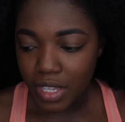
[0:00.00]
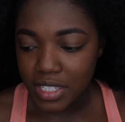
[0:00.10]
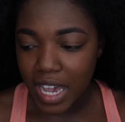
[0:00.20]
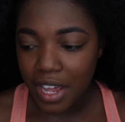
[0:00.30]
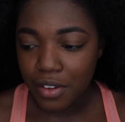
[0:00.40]

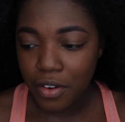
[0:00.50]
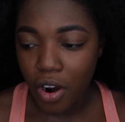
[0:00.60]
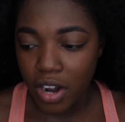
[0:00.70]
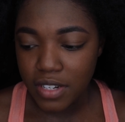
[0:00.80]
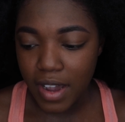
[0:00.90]
it's kind of
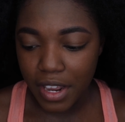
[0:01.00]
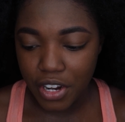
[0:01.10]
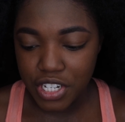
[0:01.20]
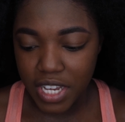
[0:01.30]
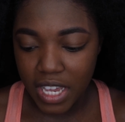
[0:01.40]
hard to find
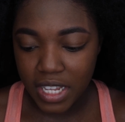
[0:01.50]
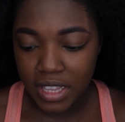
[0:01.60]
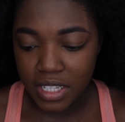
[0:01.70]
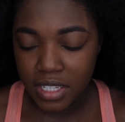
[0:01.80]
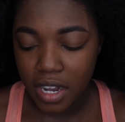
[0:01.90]
your shade
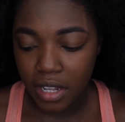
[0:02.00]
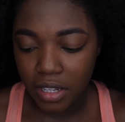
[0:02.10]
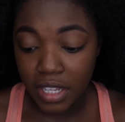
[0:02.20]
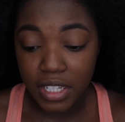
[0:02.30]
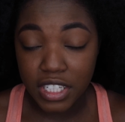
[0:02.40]
in this
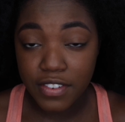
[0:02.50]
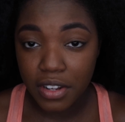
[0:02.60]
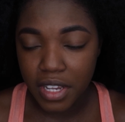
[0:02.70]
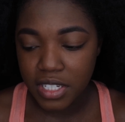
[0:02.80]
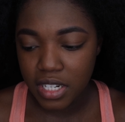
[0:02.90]
color, in this
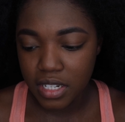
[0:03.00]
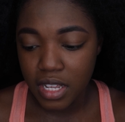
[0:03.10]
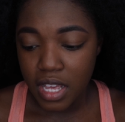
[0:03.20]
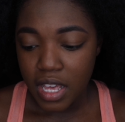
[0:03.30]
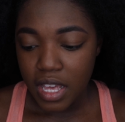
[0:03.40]

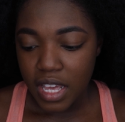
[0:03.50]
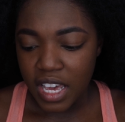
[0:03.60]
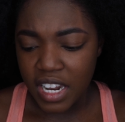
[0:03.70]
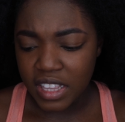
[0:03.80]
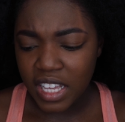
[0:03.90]
foundation.
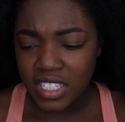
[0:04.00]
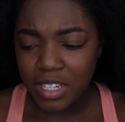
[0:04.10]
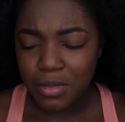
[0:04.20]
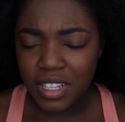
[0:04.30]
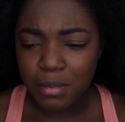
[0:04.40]
And I think
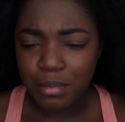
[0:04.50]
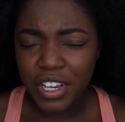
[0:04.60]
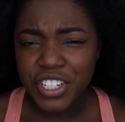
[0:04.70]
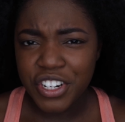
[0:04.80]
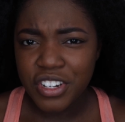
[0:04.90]
some of the
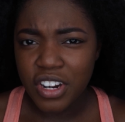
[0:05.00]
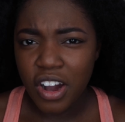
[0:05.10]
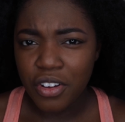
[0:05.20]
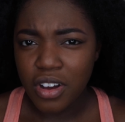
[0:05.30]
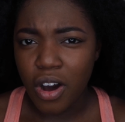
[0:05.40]
pictures
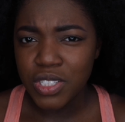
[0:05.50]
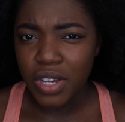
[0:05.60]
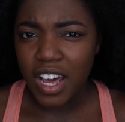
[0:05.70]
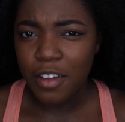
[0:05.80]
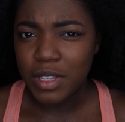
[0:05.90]
are
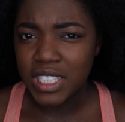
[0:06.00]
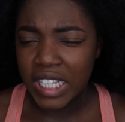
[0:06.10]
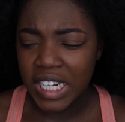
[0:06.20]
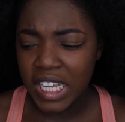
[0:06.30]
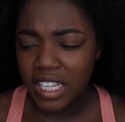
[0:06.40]
also kind of
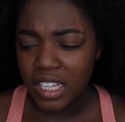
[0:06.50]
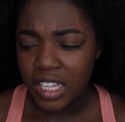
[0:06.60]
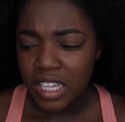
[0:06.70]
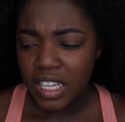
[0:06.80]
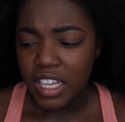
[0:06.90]
misleading,
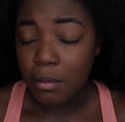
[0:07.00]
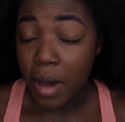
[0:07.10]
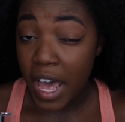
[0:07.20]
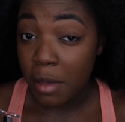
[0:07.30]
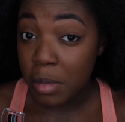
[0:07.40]
in
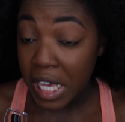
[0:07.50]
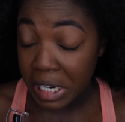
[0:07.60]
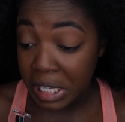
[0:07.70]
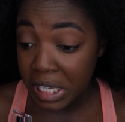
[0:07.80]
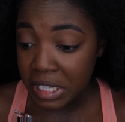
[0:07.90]
my
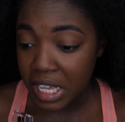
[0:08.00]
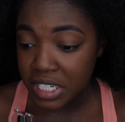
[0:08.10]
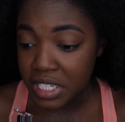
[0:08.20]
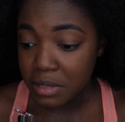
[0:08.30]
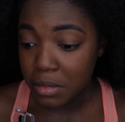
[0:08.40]
opinion.
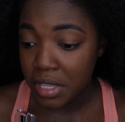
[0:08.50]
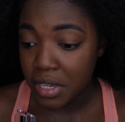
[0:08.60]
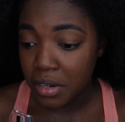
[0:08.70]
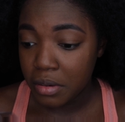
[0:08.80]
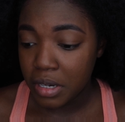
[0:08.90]
That's just me
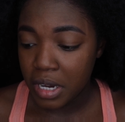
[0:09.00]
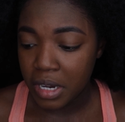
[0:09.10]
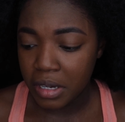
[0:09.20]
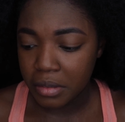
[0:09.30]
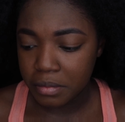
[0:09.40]
though.
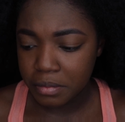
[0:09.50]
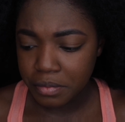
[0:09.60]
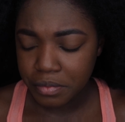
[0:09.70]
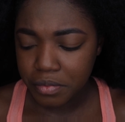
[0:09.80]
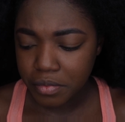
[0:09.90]

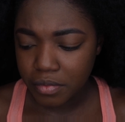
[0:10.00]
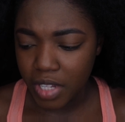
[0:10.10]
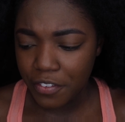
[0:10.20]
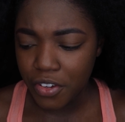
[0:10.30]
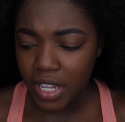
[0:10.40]

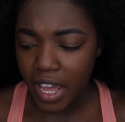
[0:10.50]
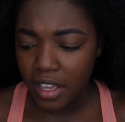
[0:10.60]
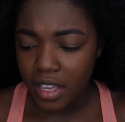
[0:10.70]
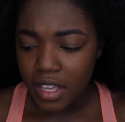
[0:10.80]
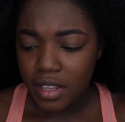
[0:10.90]
I feel
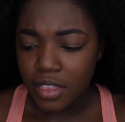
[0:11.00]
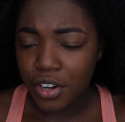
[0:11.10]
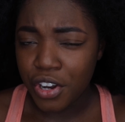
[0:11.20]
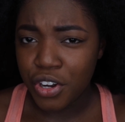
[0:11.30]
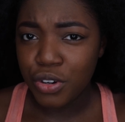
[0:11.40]
like
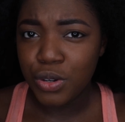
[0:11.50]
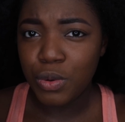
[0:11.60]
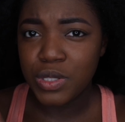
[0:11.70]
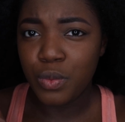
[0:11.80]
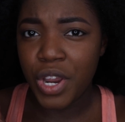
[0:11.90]
the girl who
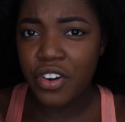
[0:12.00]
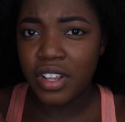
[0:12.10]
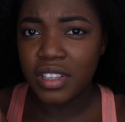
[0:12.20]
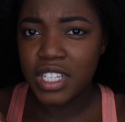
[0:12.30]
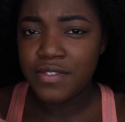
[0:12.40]
was
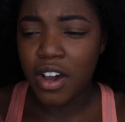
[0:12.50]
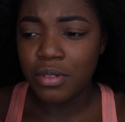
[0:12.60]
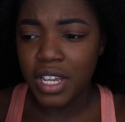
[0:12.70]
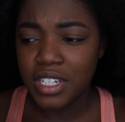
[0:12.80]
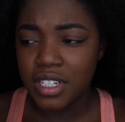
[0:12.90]
wearing this
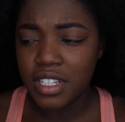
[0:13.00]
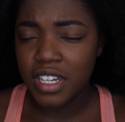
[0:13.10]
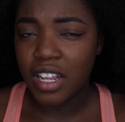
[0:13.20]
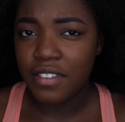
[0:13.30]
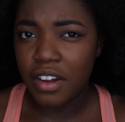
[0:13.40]
foundation,
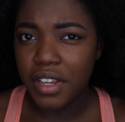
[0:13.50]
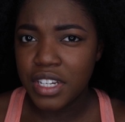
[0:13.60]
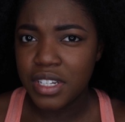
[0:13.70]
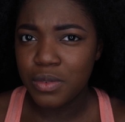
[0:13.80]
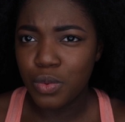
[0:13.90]
this color
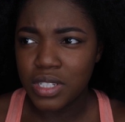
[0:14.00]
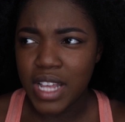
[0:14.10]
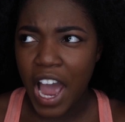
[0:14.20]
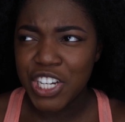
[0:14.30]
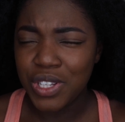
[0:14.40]
foundation, was
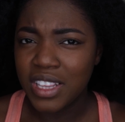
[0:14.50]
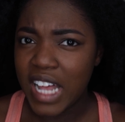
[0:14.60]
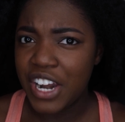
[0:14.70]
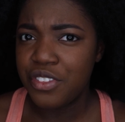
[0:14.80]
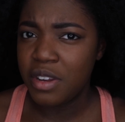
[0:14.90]
actually
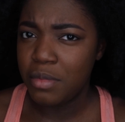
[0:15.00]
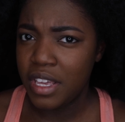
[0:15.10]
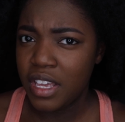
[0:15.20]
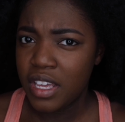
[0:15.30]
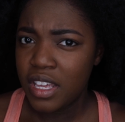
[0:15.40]
lighter than
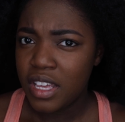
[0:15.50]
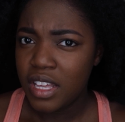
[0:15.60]
me